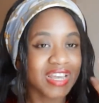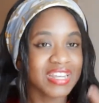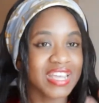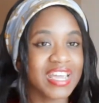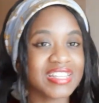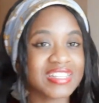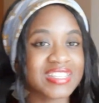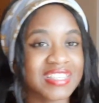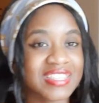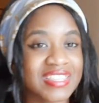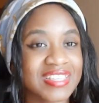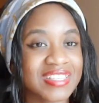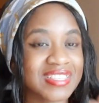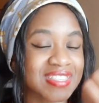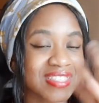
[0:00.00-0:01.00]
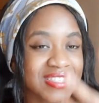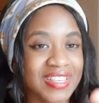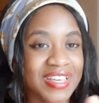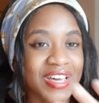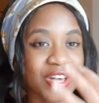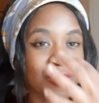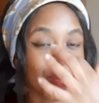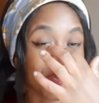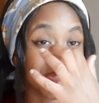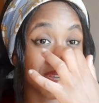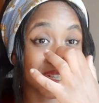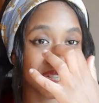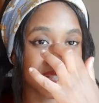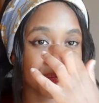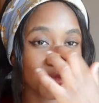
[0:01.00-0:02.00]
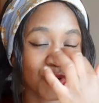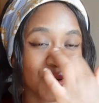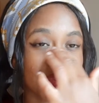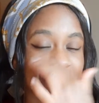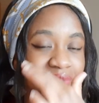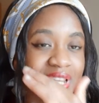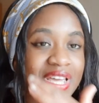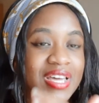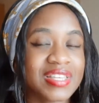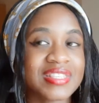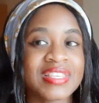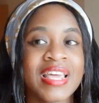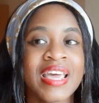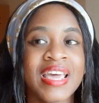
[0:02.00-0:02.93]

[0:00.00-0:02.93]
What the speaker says: with this moon, because